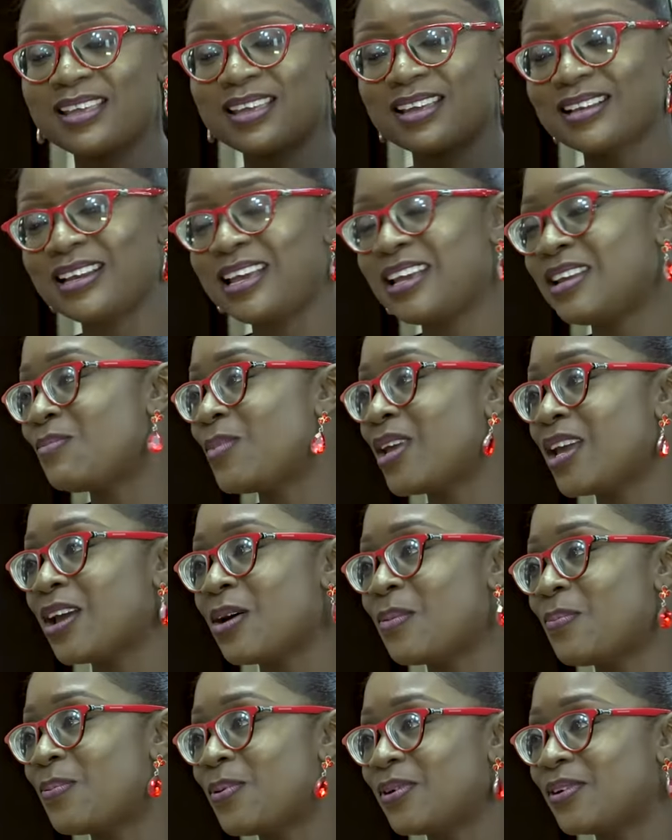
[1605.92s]
cleaned me
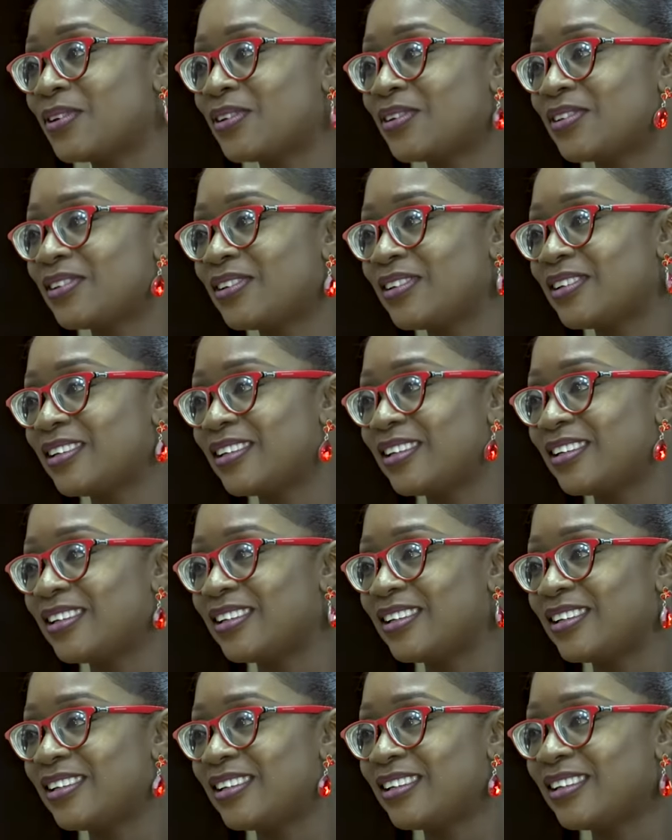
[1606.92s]
up,
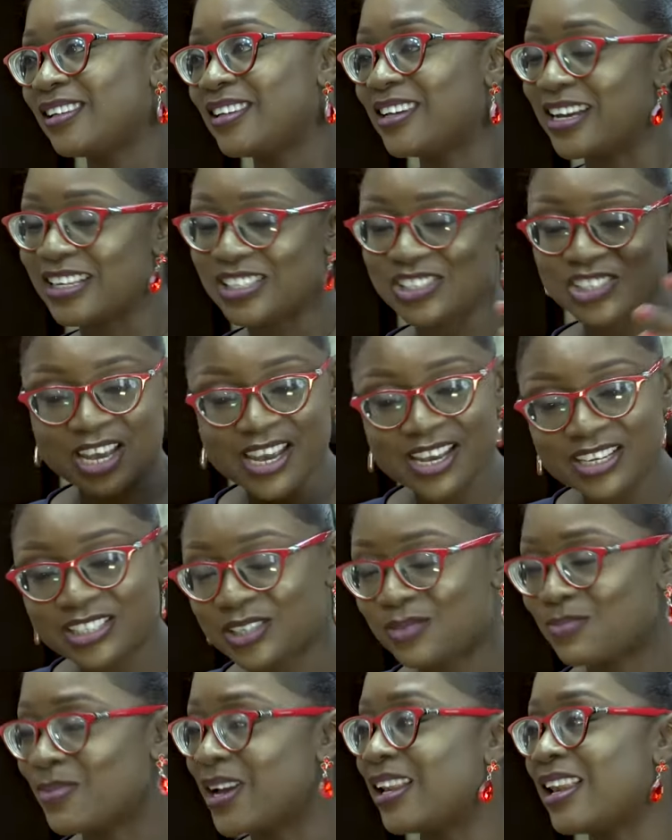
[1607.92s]

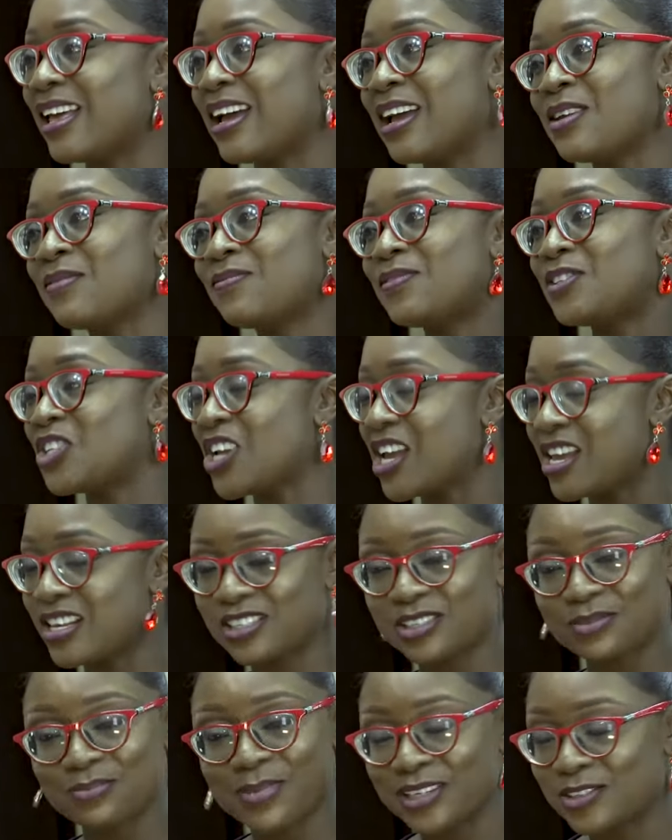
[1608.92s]
changed my life,
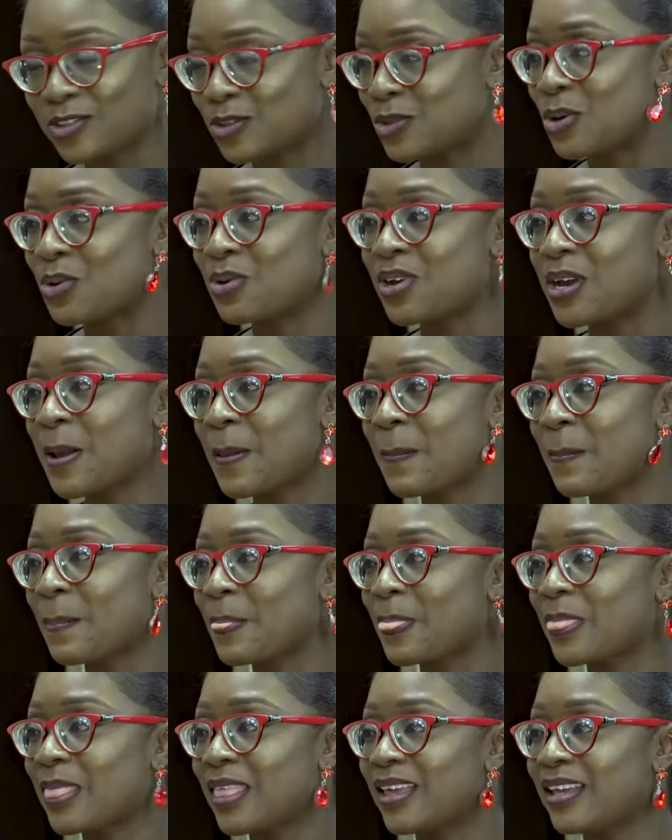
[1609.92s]
changed my story. Wow.
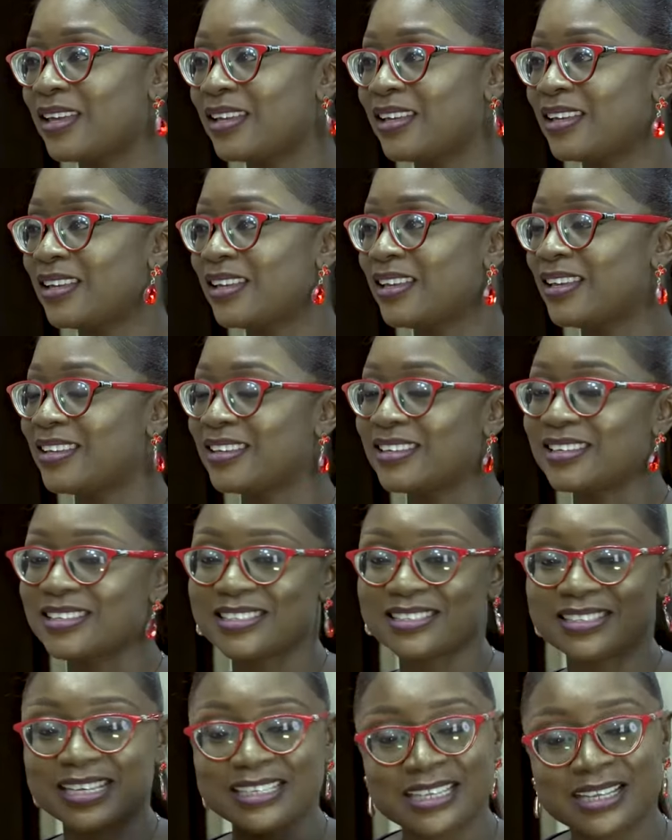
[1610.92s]

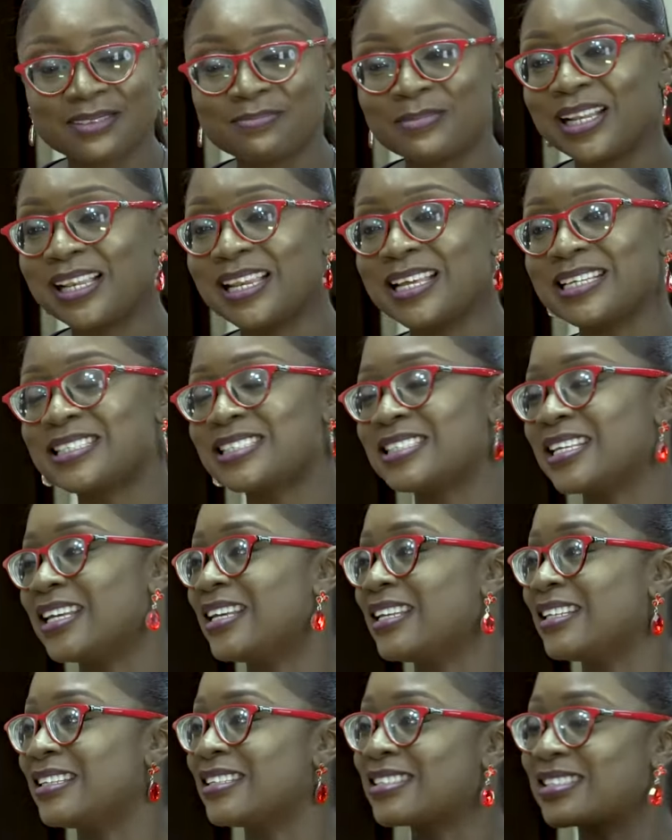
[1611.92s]
Started my
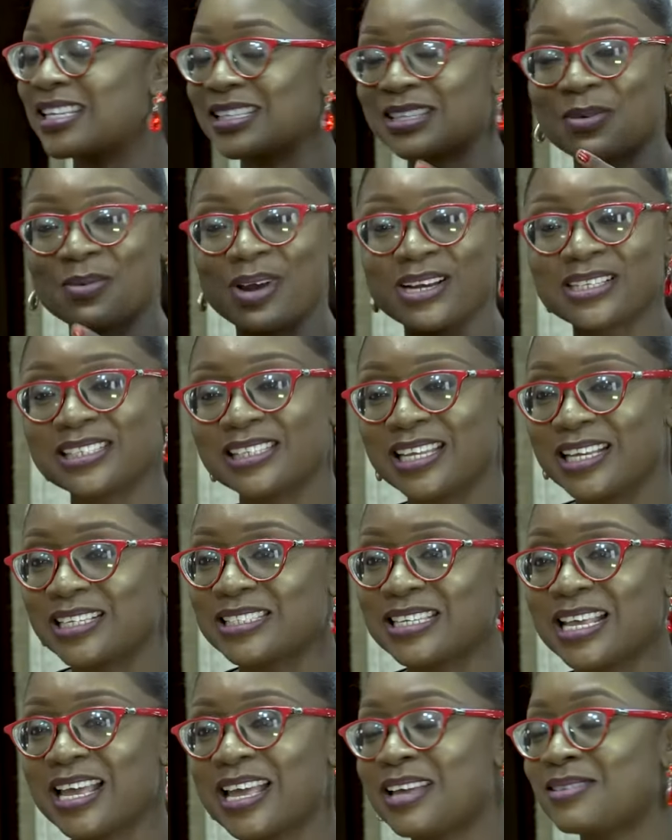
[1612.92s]
lessons, started writing
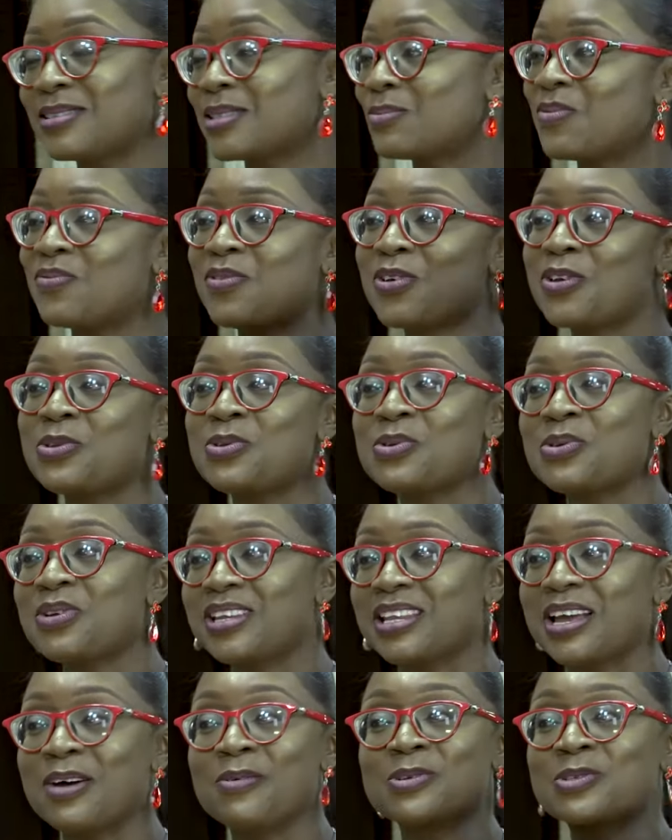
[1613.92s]
exams. Before you know
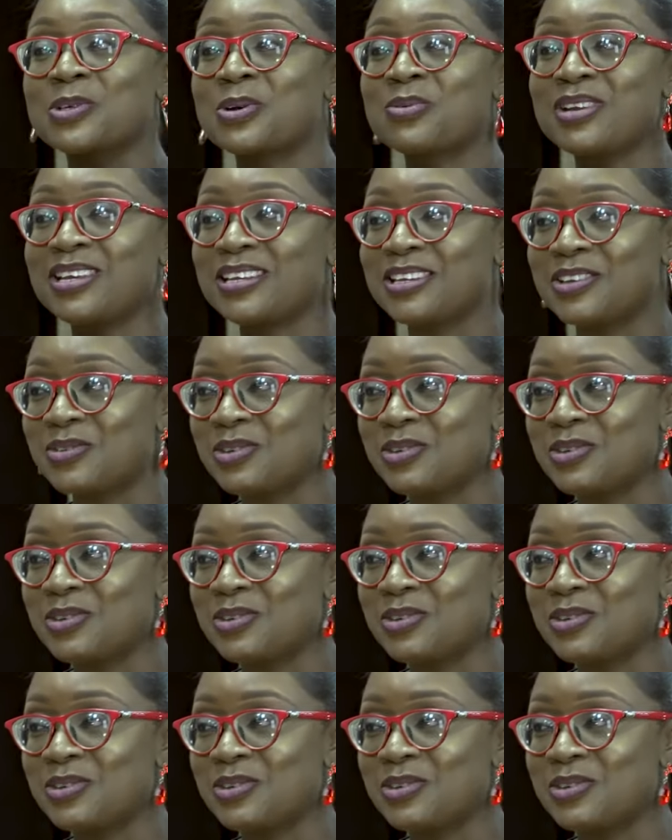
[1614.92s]
it, I was already in the